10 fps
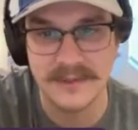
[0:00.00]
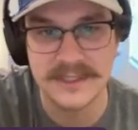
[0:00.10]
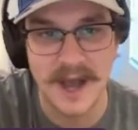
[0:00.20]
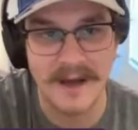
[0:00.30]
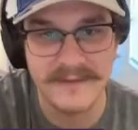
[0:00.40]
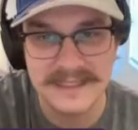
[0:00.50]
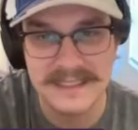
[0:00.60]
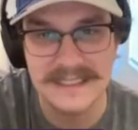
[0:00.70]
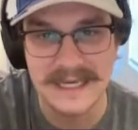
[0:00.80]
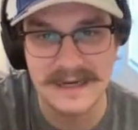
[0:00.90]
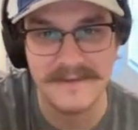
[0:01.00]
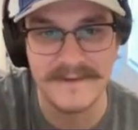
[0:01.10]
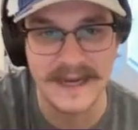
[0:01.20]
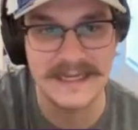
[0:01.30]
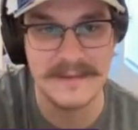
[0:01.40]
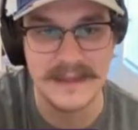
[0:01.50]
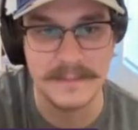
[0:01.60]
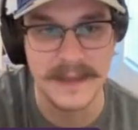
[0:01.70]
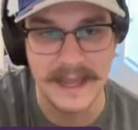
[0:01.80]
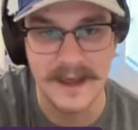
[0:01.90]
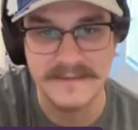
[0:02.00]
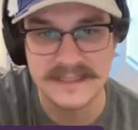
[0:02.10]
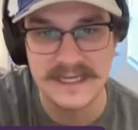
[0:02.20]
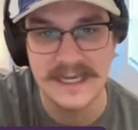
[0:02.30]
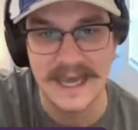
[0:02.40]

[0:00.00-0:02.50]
which obviously didn't affect him in the playoffs